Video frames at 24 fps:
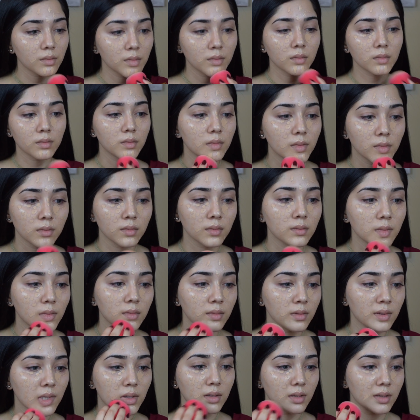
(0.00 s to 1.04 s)
Now I'm just
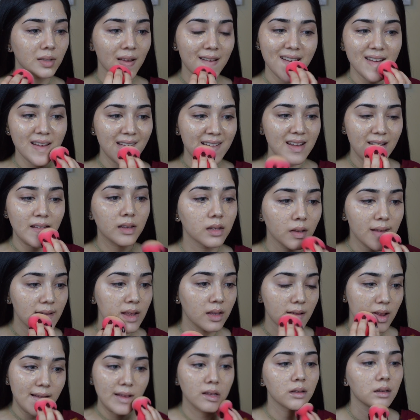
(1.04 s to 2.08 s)
taking my Morphe Beauty
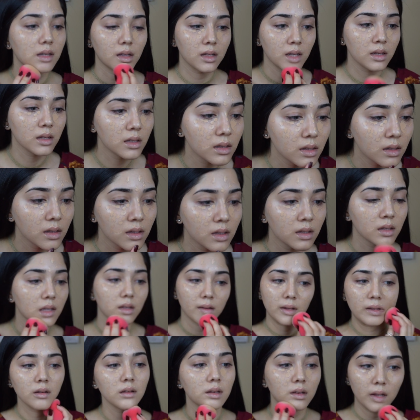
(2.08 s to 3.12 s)
Sponge and blending all
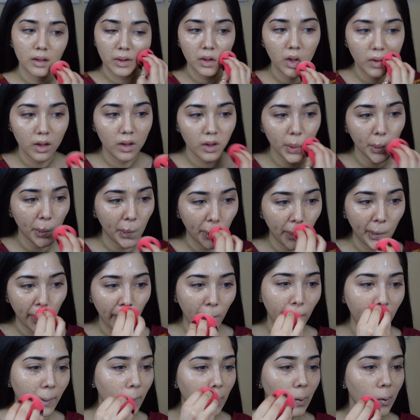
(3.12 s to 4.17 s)
that foundation all over
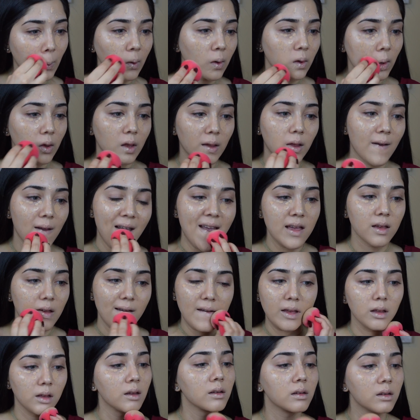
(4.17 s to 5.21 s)
my face.
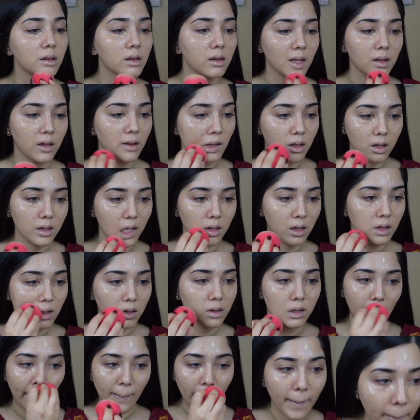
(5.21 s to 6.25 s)
I'm just going to make sure that
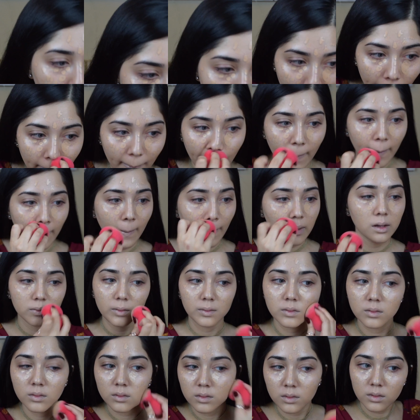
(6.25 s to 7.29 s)
everything is pressed into
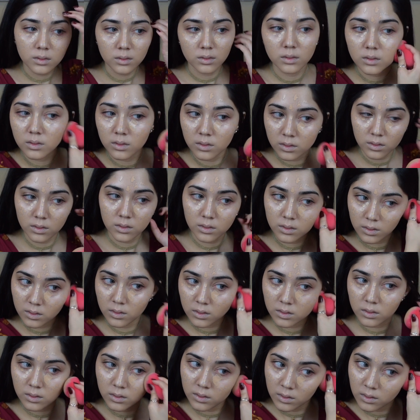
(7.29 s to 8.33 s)
the skin very
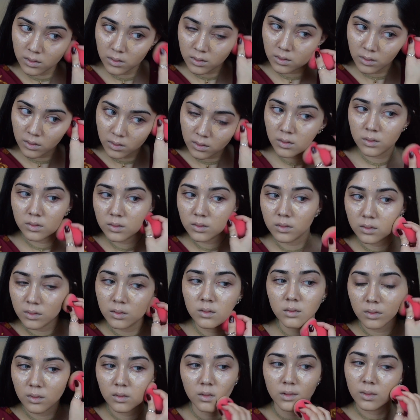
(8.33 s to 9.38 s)
nicely so nothing looks
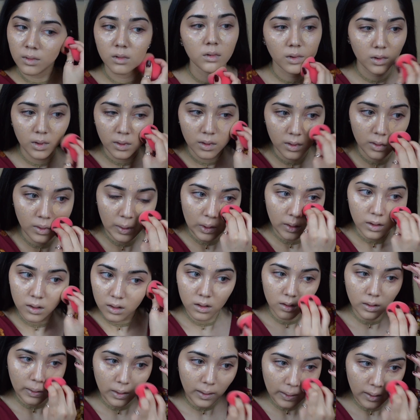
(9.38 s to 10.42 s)
like it's just
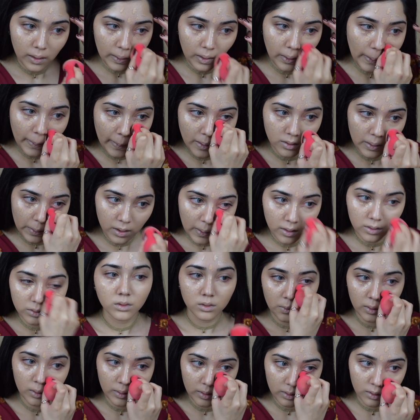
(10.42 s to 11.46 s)
on the surface,
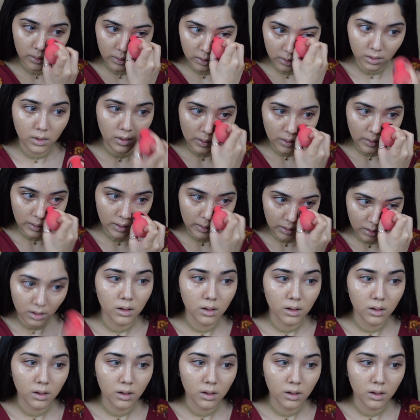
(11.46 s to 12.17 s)
if you know what I mean.